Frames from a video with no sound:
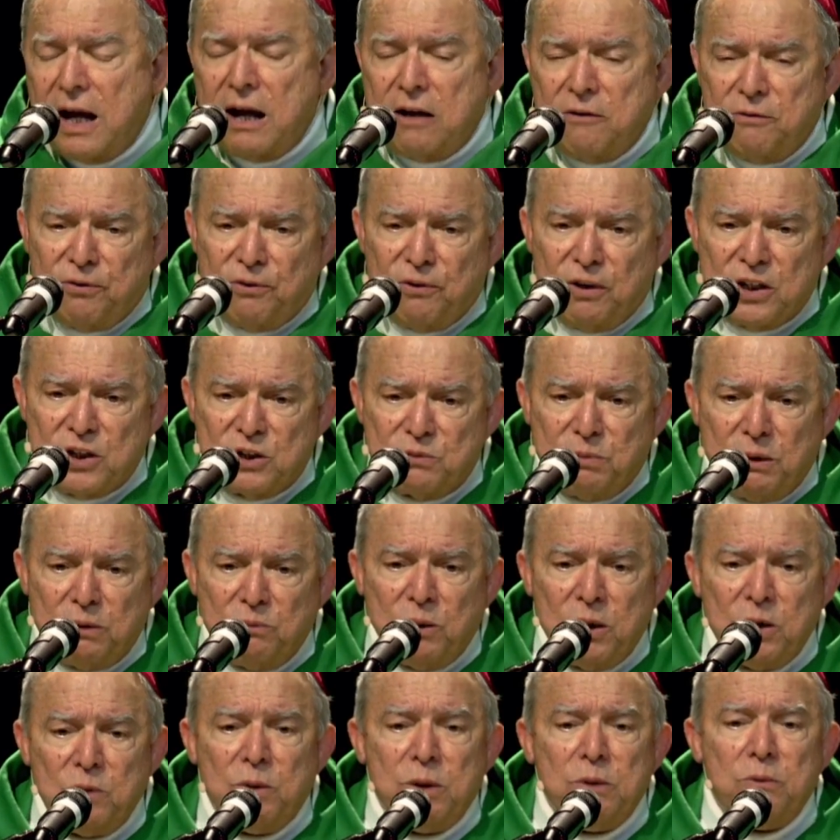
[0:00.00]
for us, but
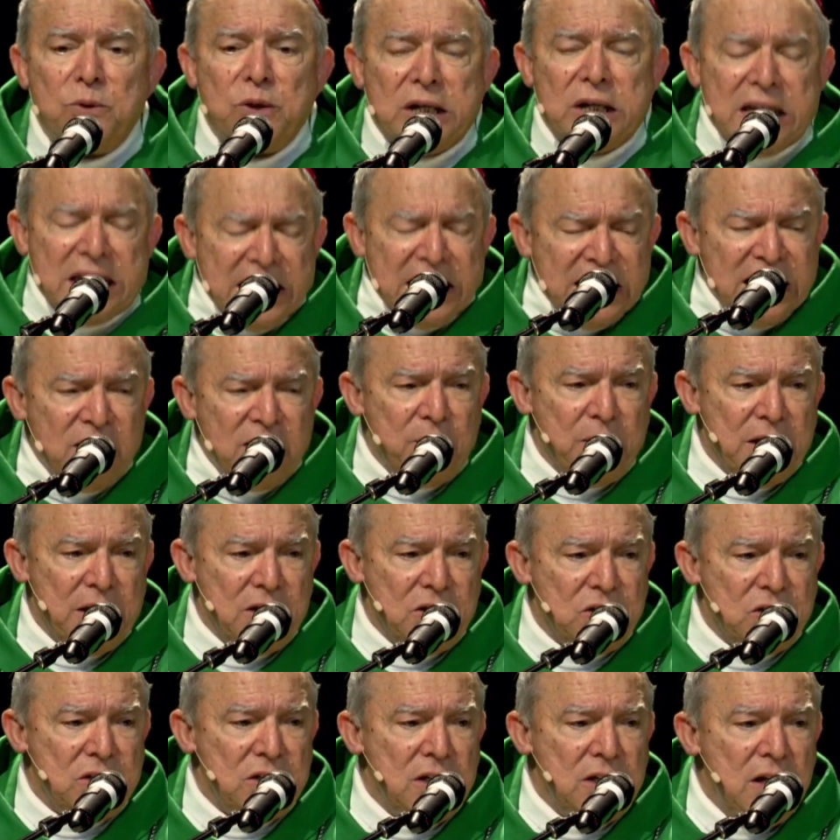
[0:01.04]
when we were
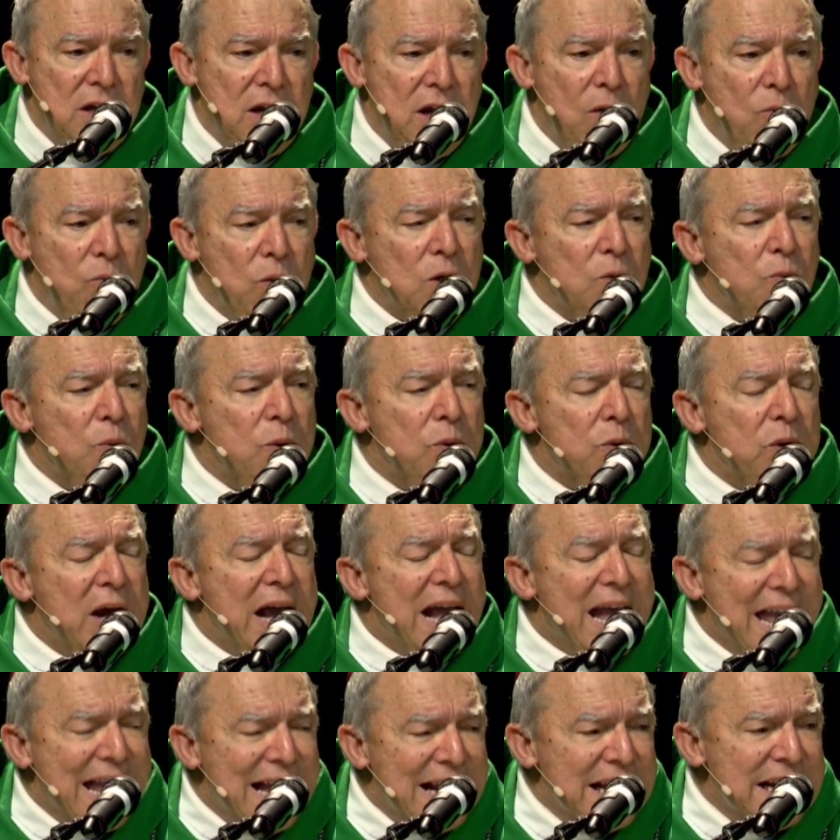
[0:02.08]
enemies, when we were
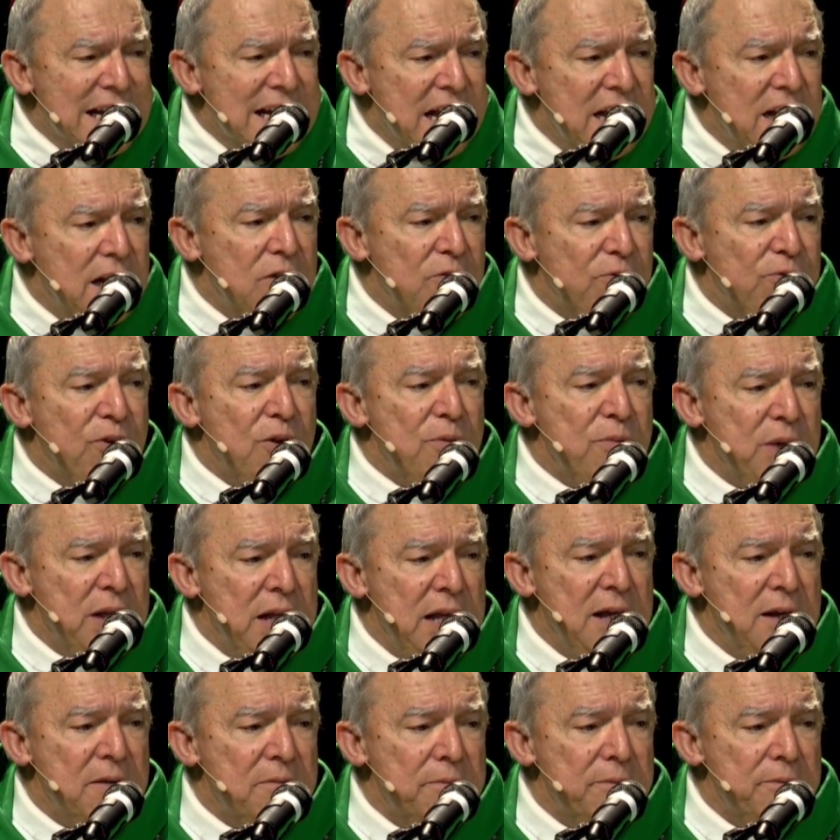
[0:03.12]
alienated from
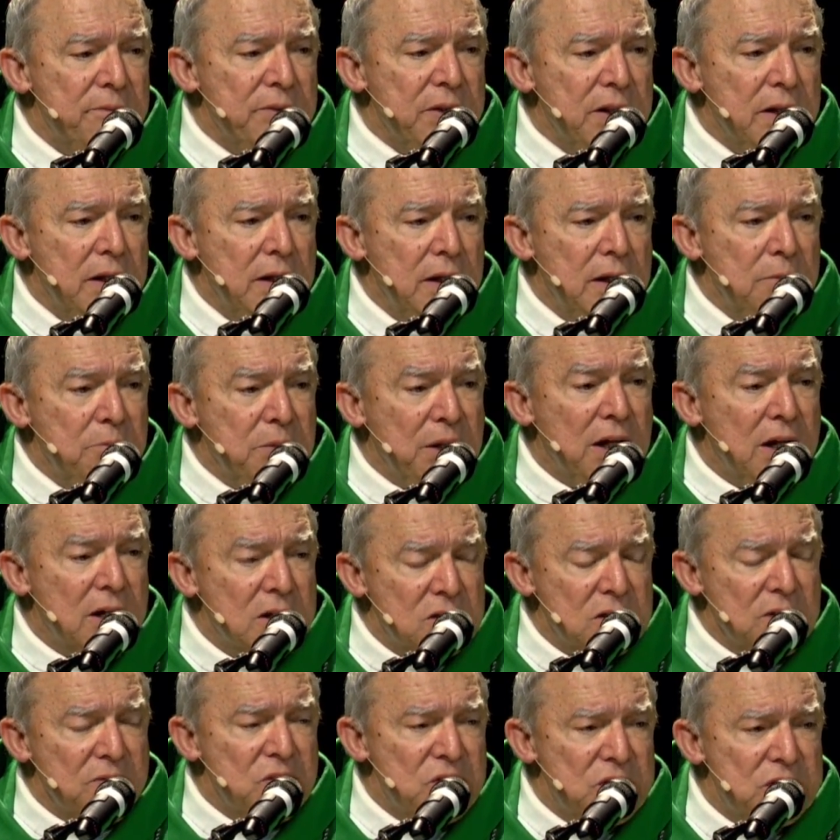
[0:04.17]
Him because
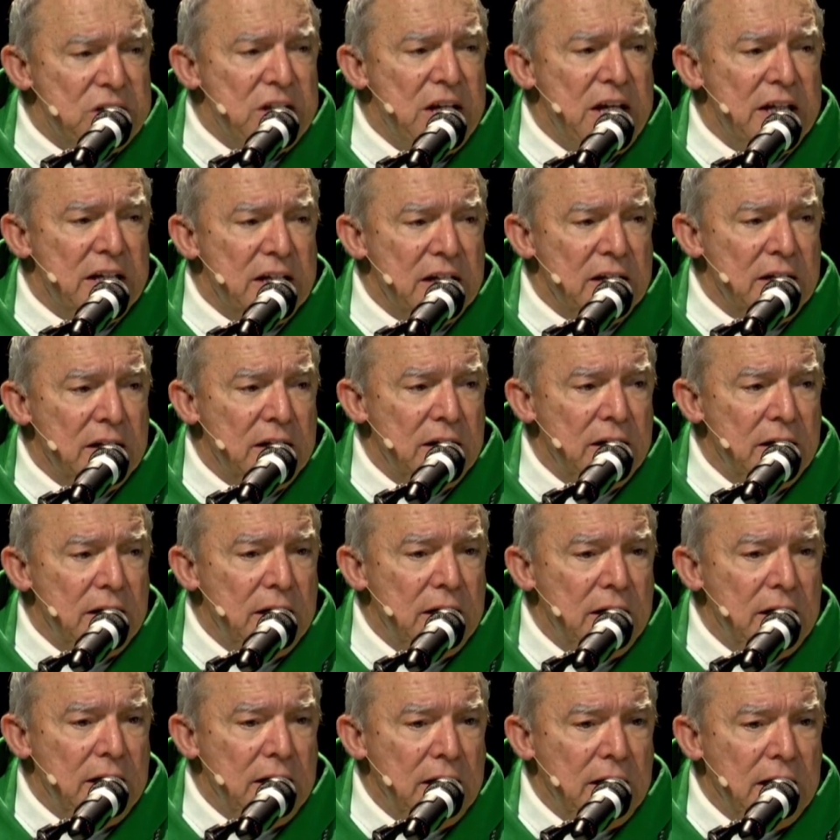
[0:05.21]
of sin,
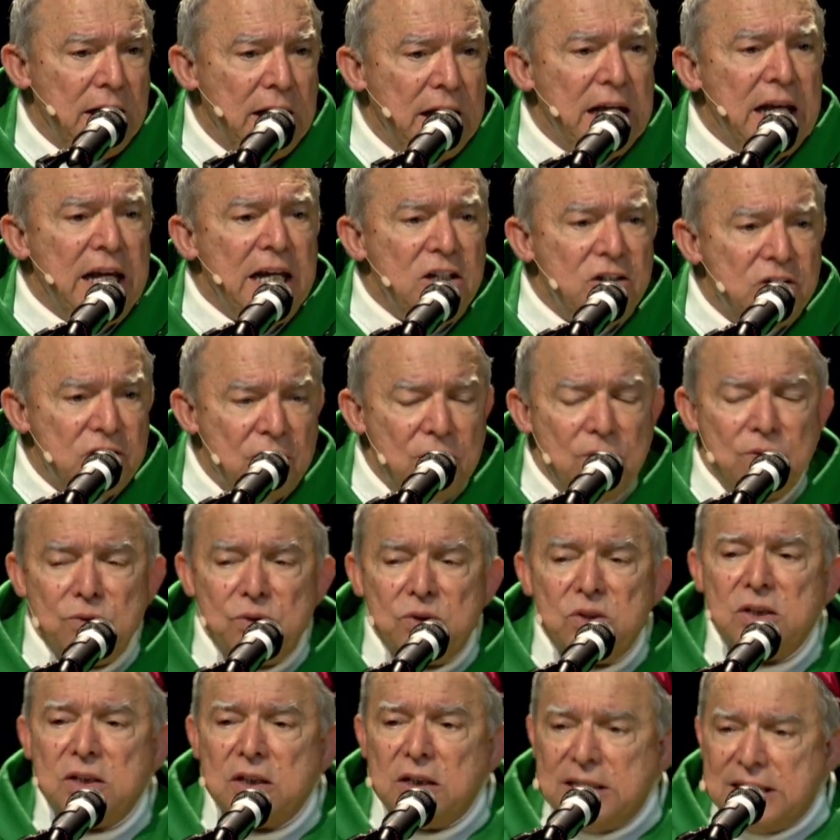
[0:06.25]
He chose
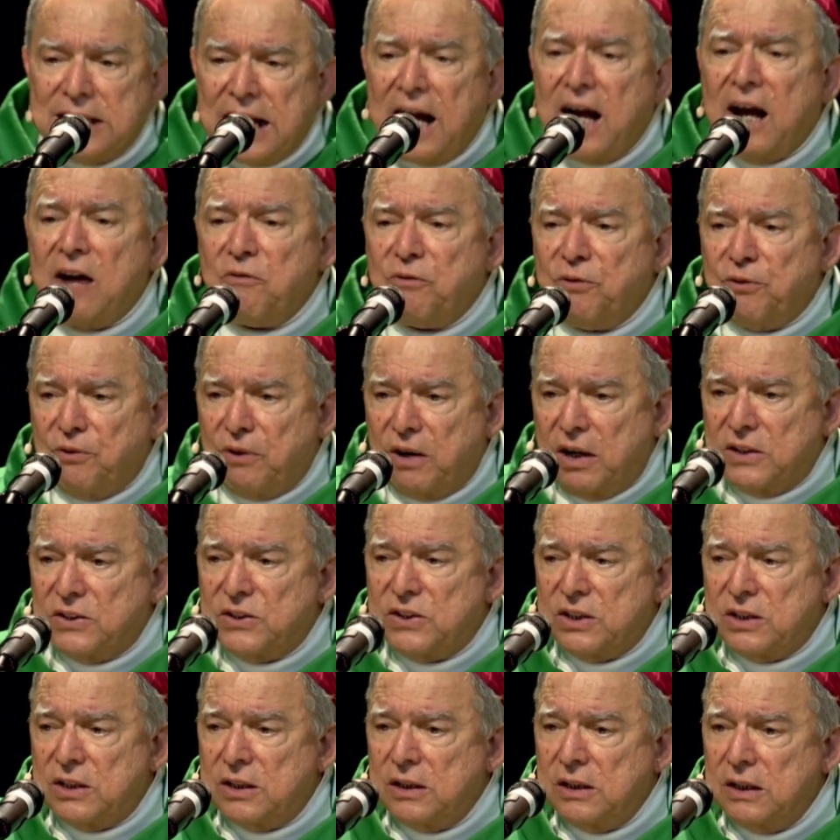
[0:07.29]
to die for
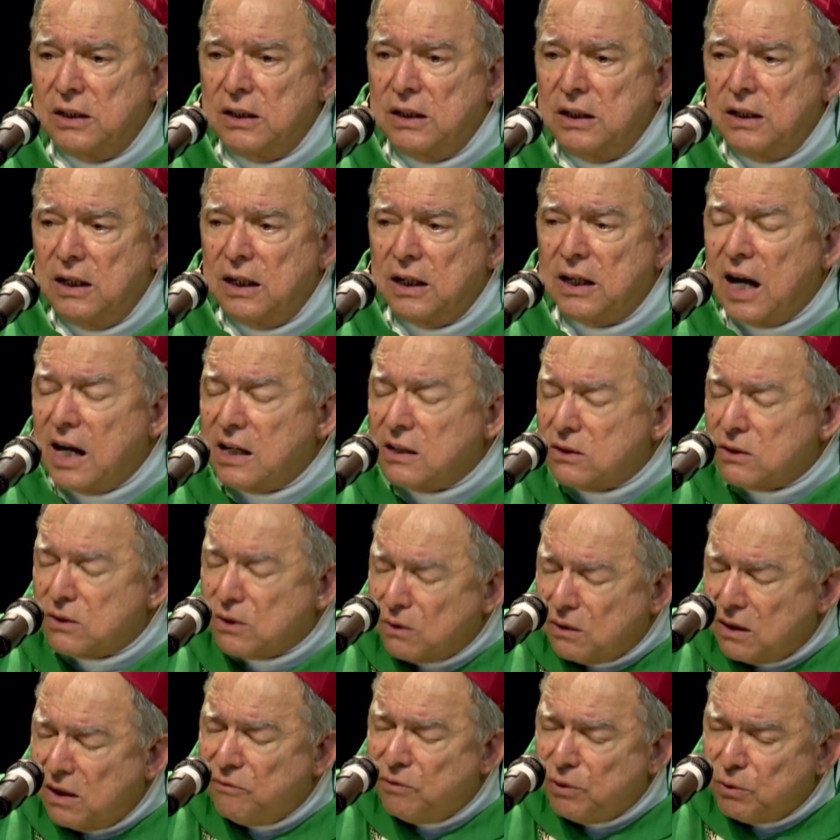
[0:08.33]
us. God so
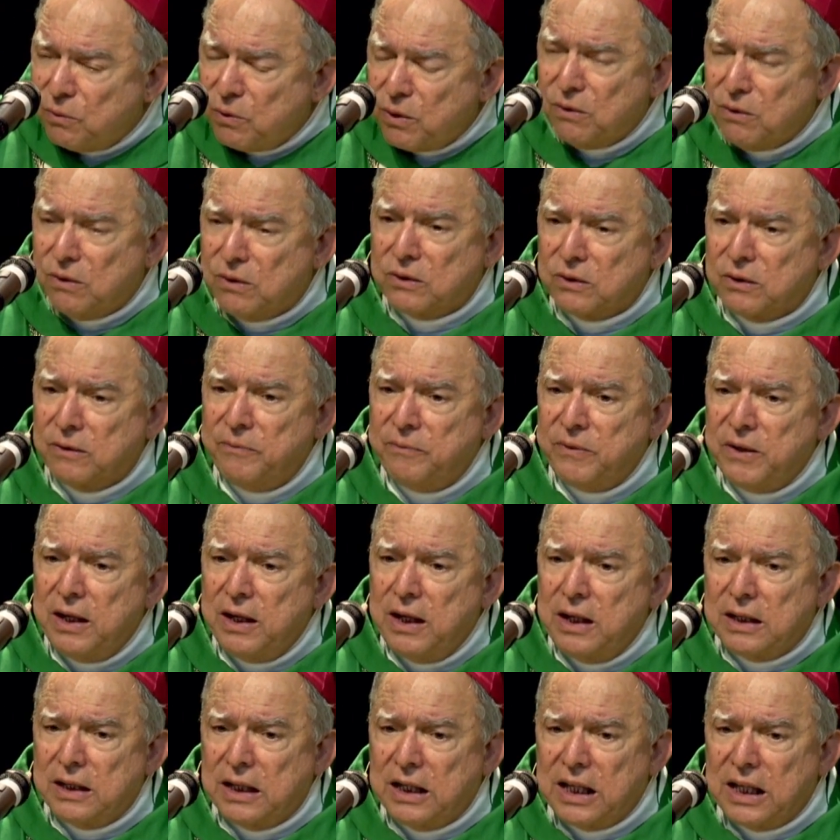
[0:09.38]
loved the world
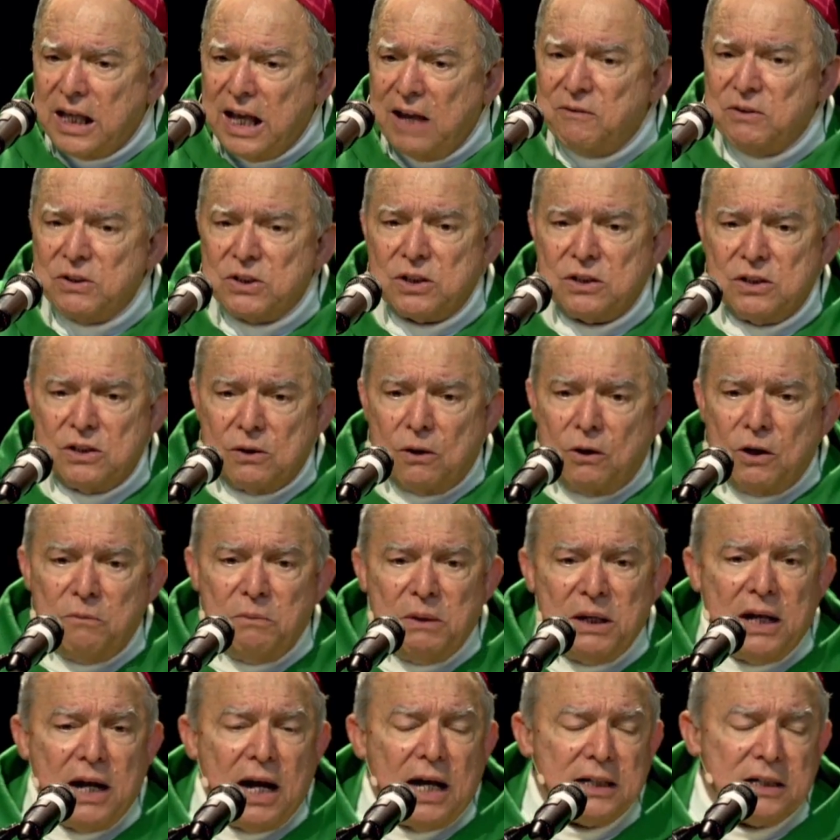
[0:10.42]
that he gave us his only
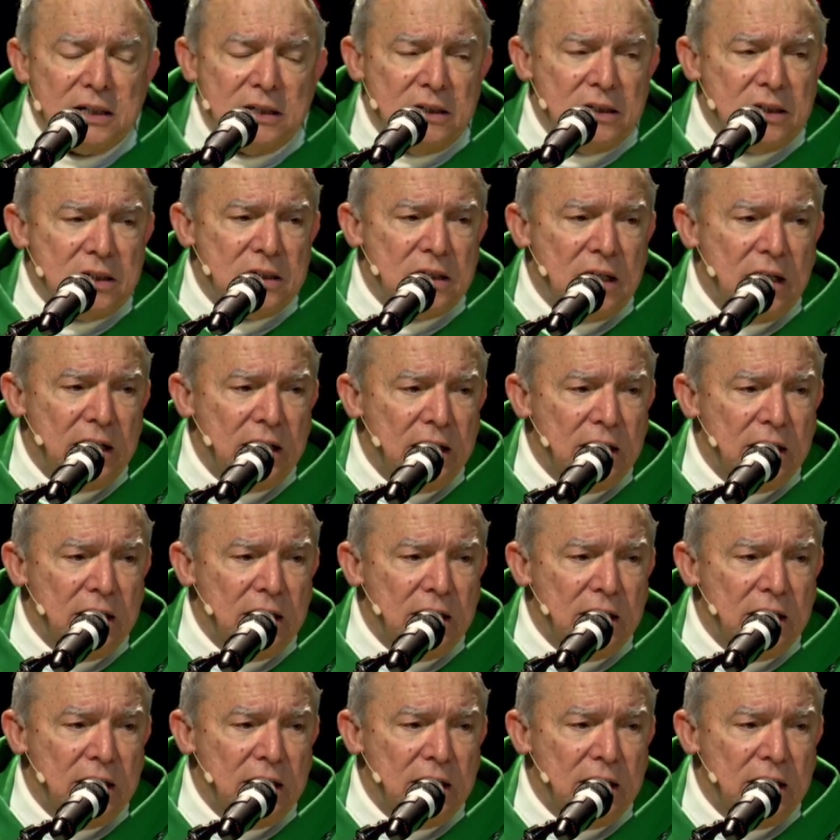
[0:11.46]
begotten Son.